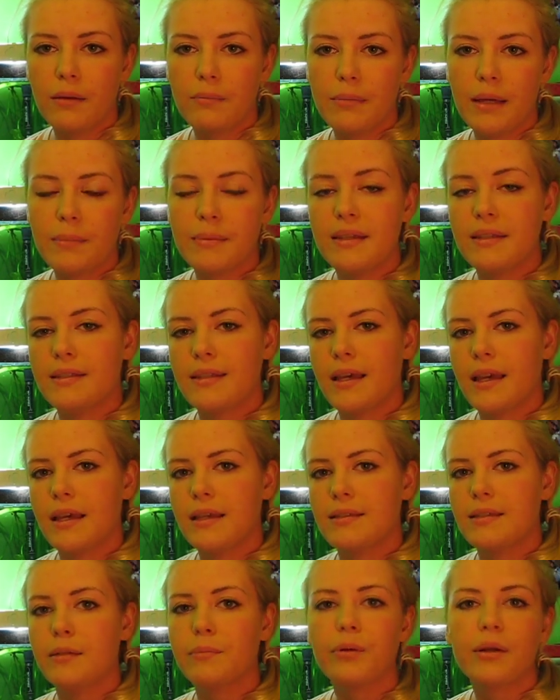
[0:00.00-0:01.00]
maybe say
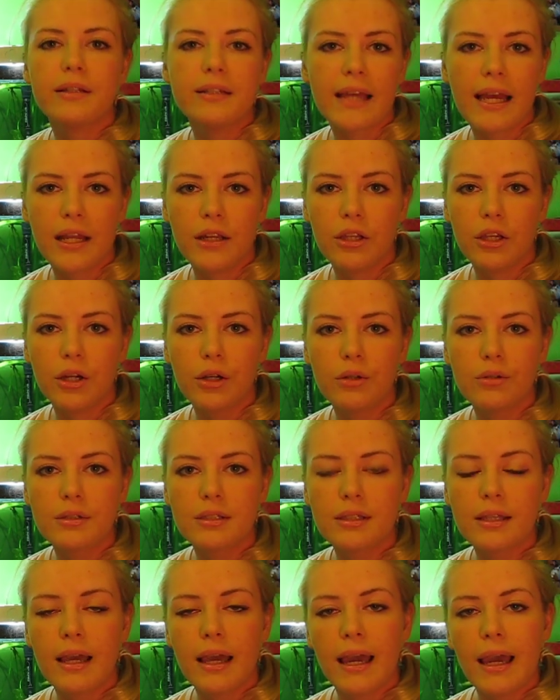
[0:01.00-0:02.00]
zebra
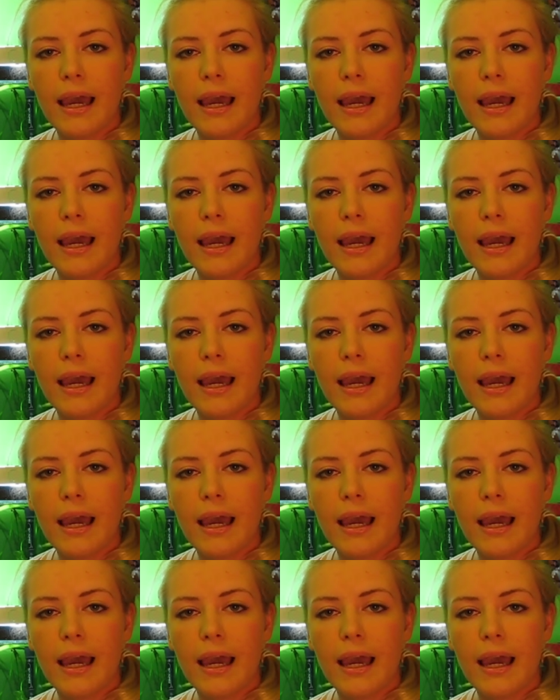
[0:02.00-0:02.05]
danios,